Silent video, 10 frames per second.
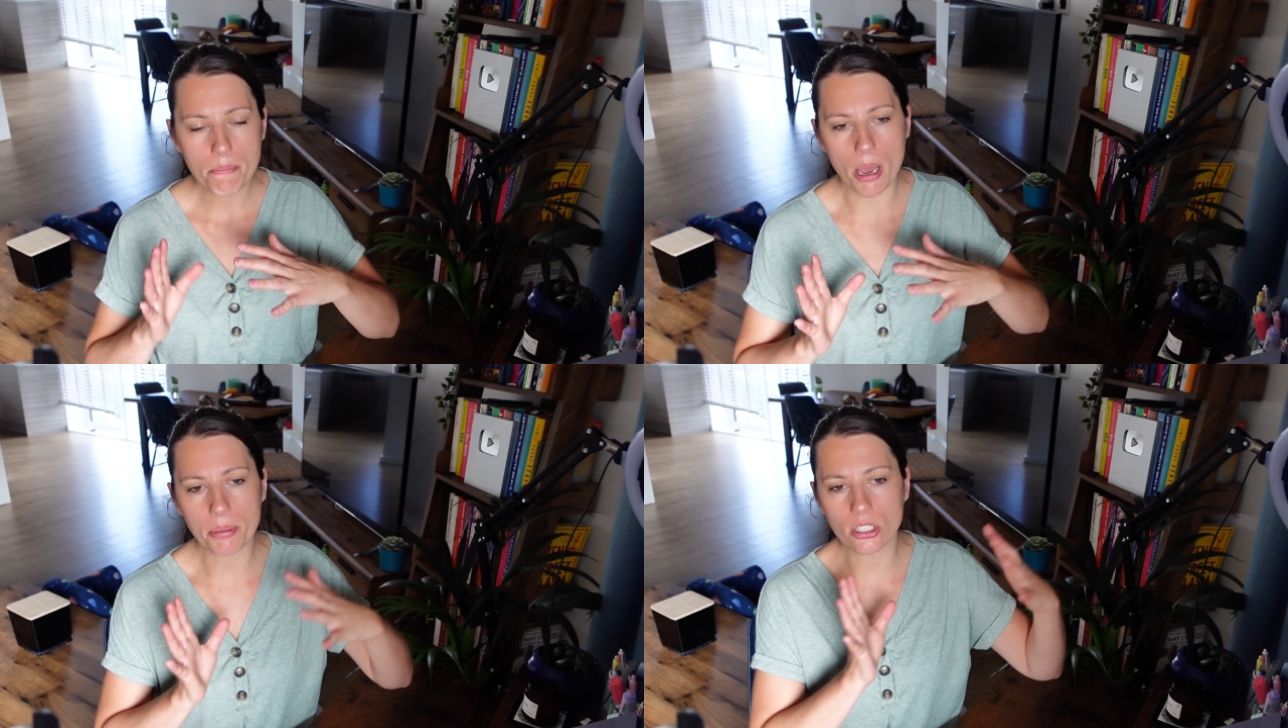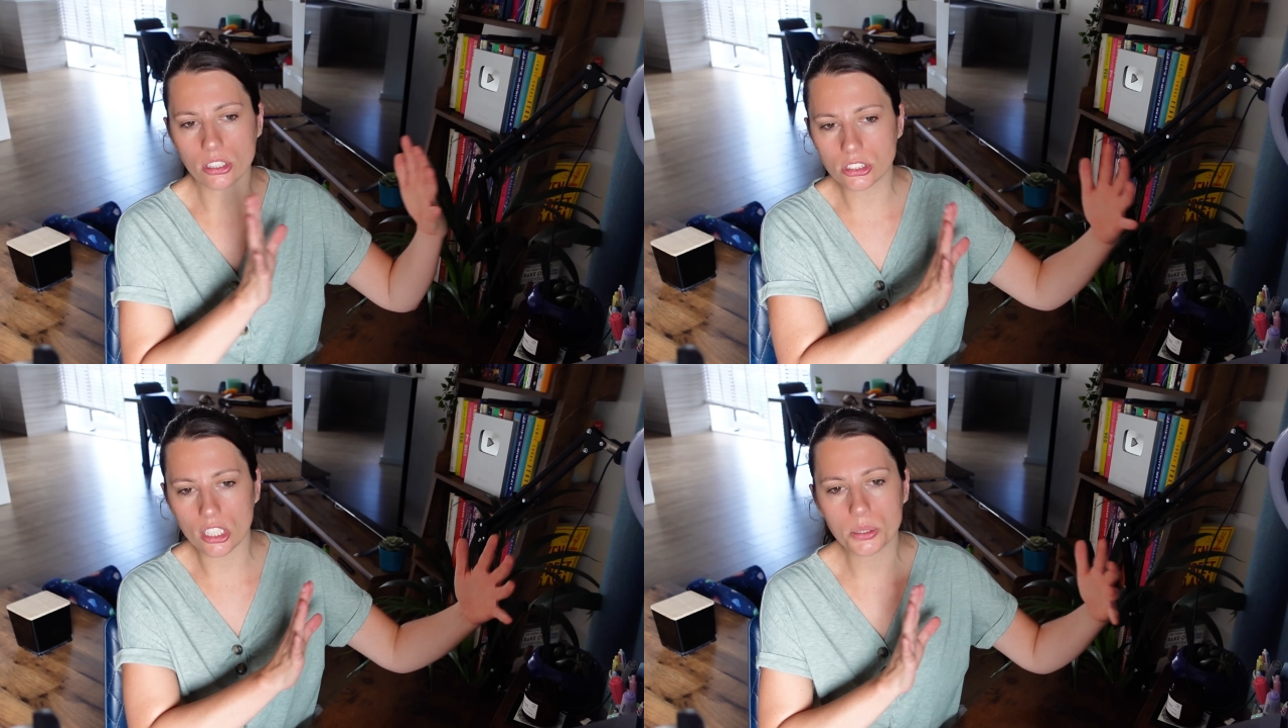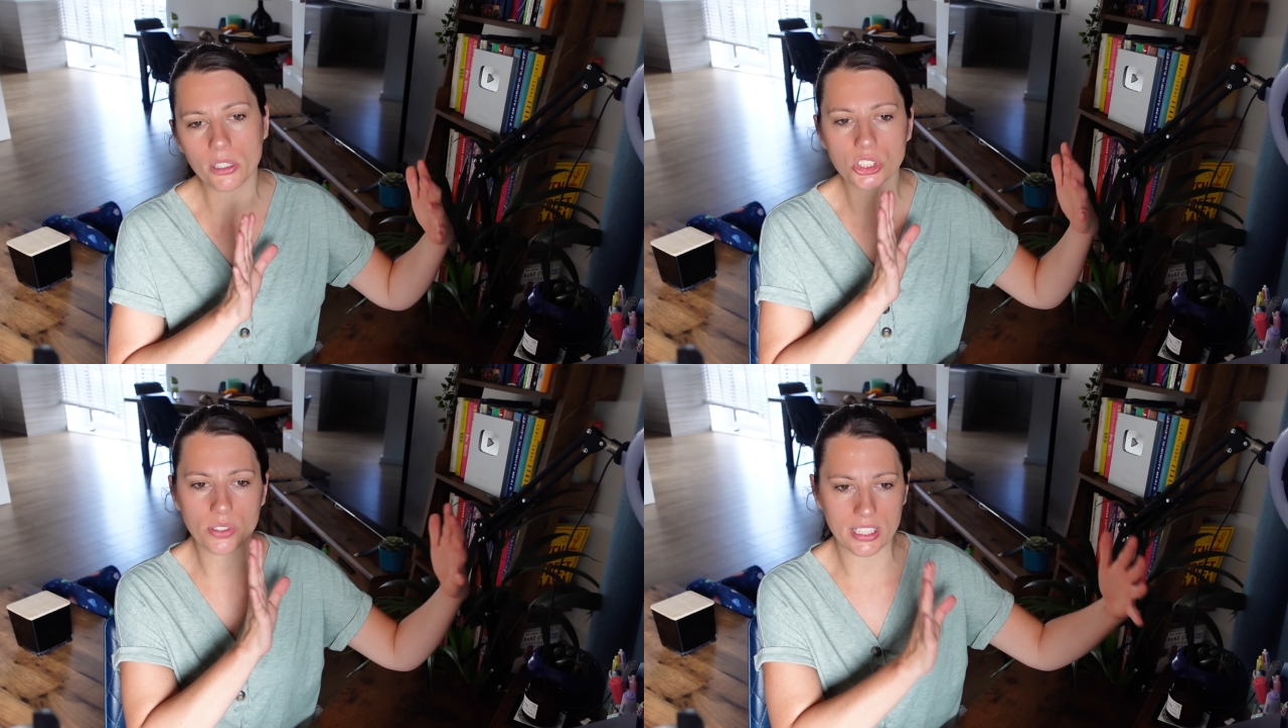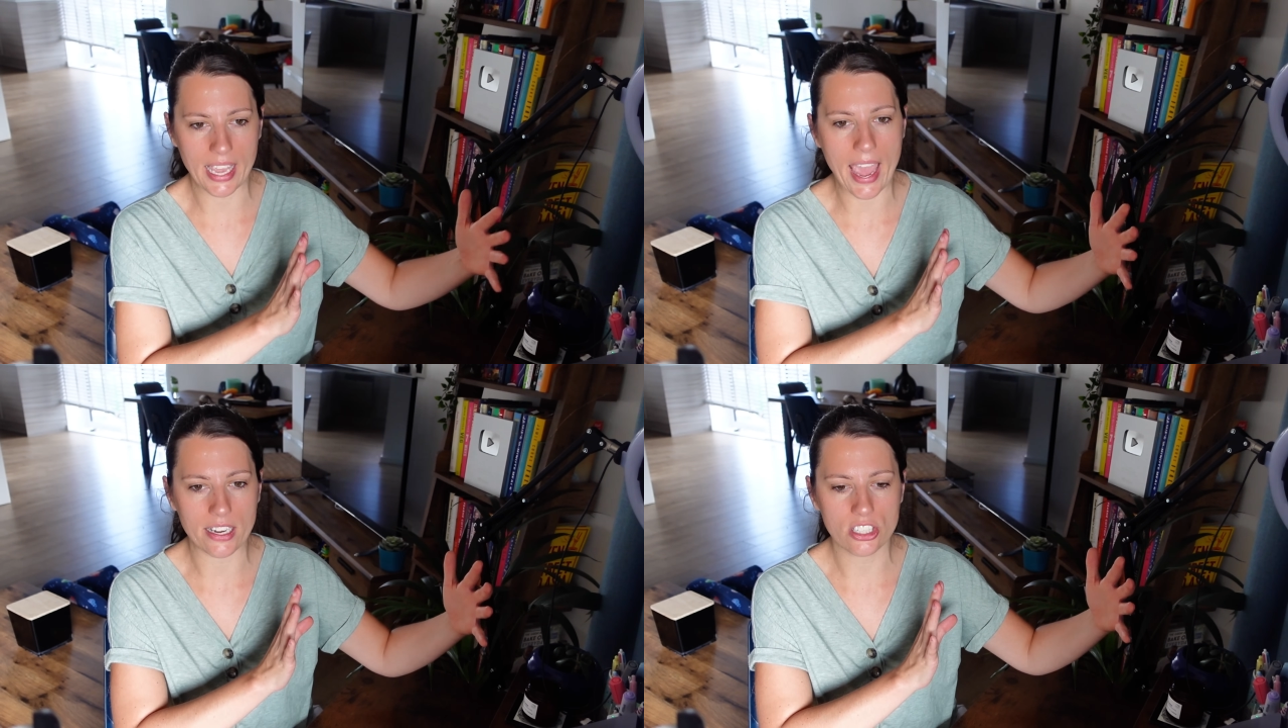But because those ones are at
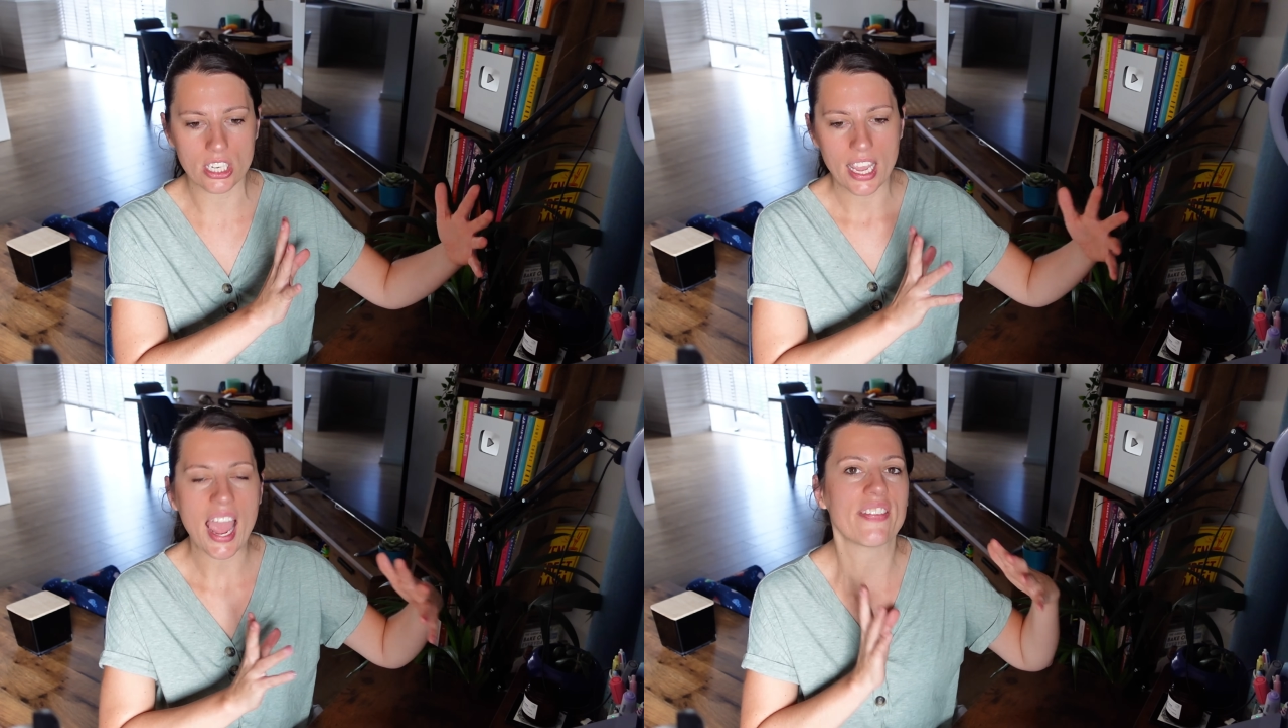the end